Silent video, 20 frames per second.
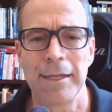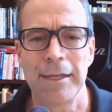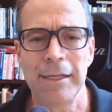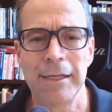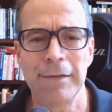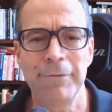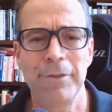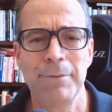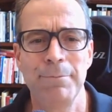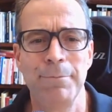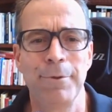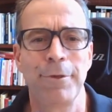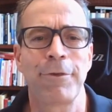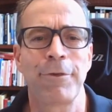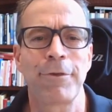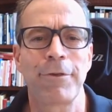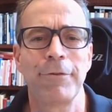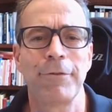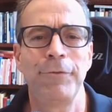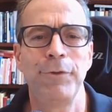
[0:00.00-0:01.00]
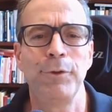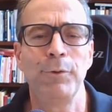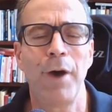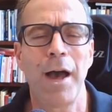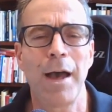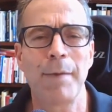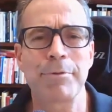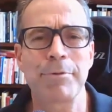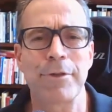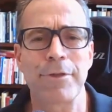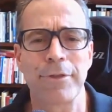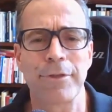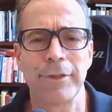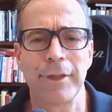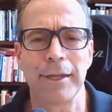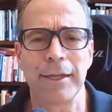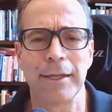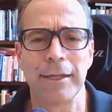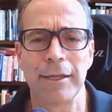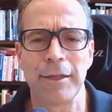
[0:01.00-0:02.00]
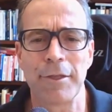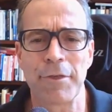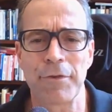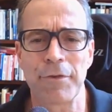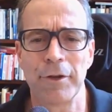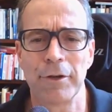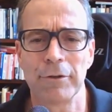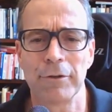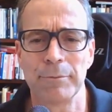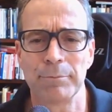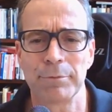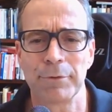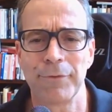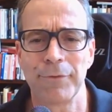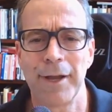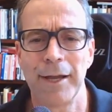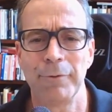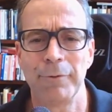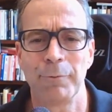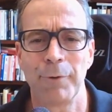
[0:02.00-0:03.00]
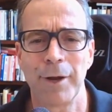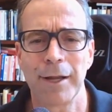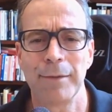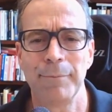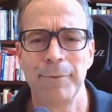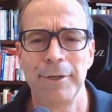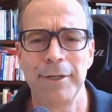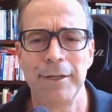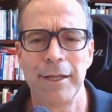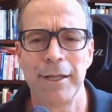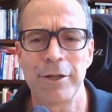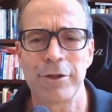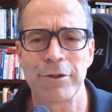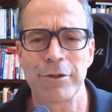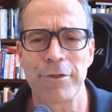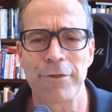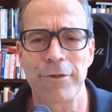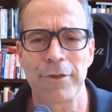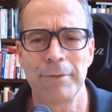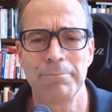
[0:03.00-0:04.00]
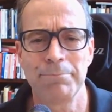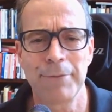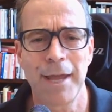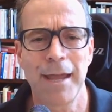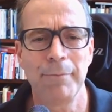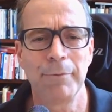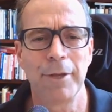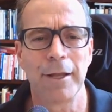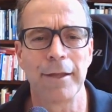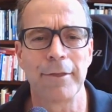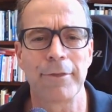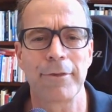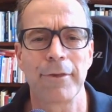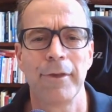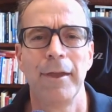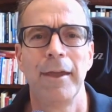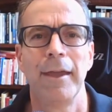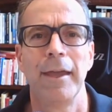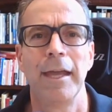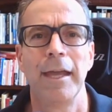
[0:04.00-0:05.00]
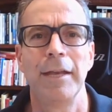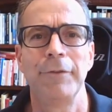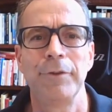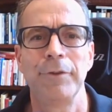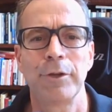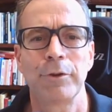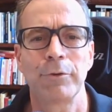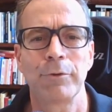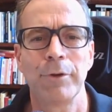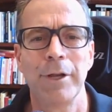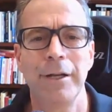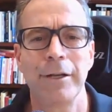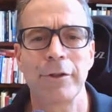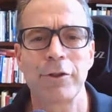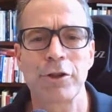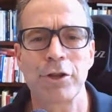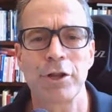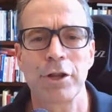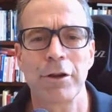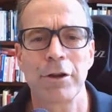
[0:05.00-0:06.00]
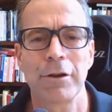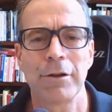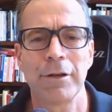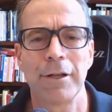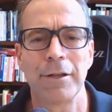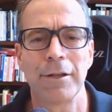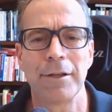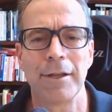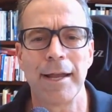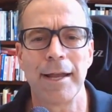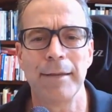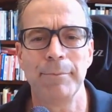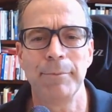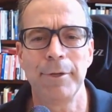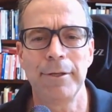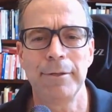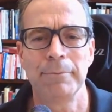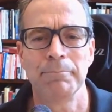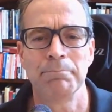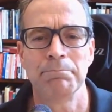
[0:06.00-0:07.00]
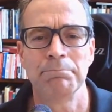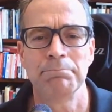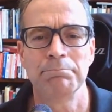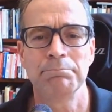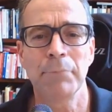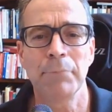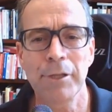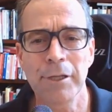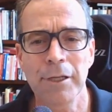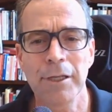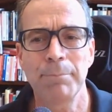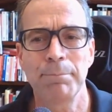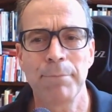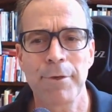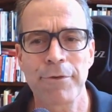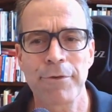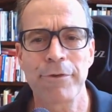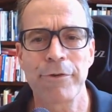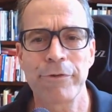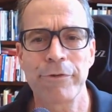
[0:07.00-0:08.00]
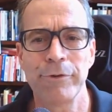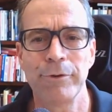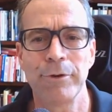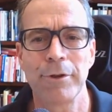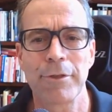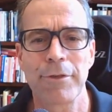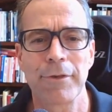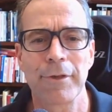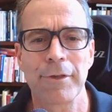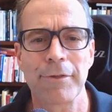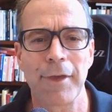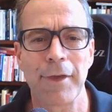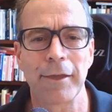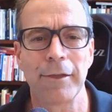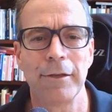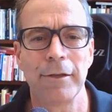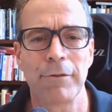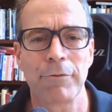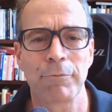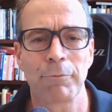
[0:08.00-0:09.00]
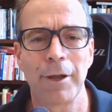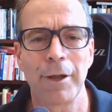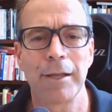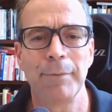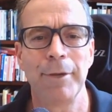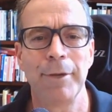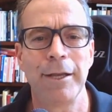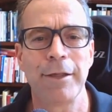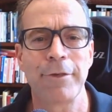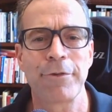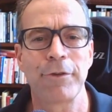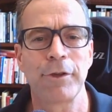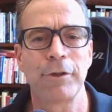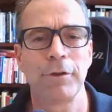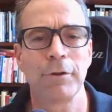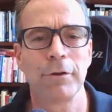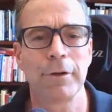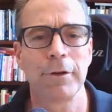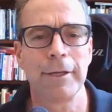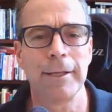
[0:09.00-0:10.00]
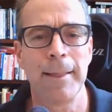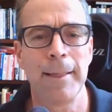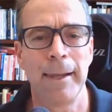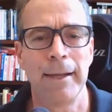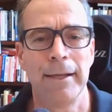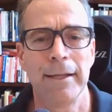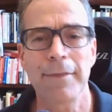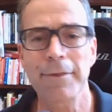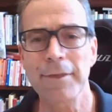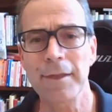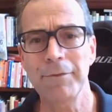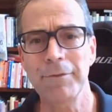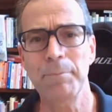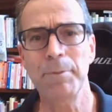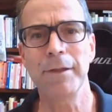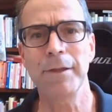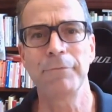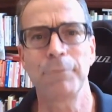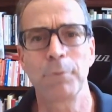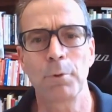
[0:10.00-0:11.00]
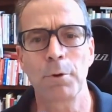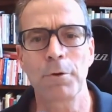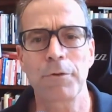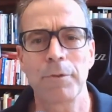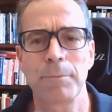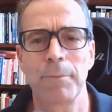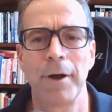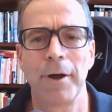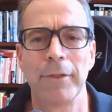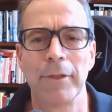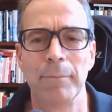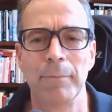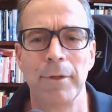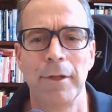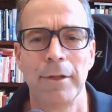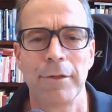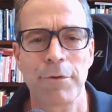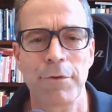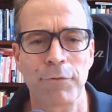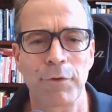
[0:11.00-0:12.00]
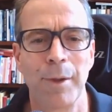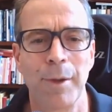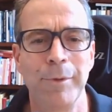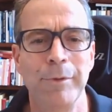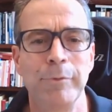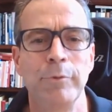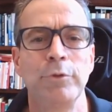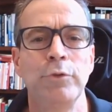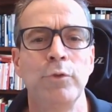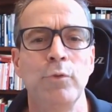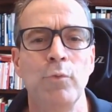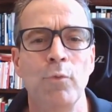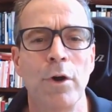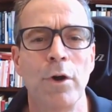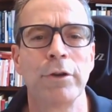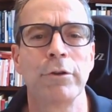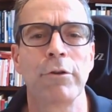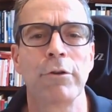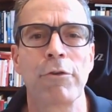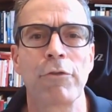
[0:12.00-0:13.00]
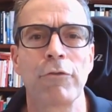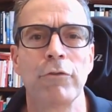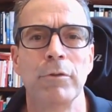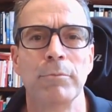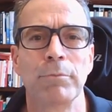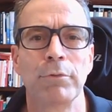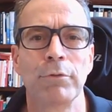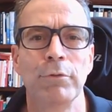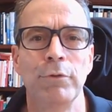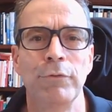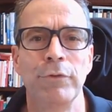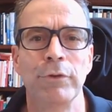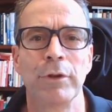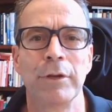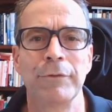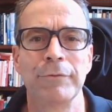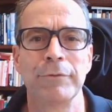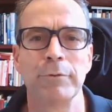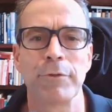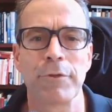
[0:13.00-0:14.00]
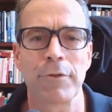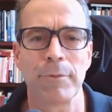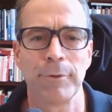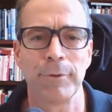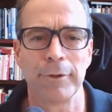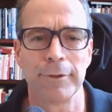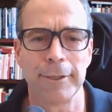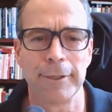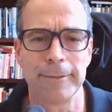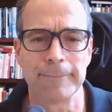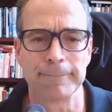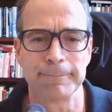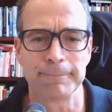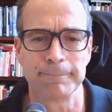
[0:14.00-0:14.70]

Give the business a few options that they can consider and provide recommendations and timelines. And if you create a shared alignment, you can get business units executives recommending security instead of it being forced upon them. This framing will do wonders to improve your influenceability.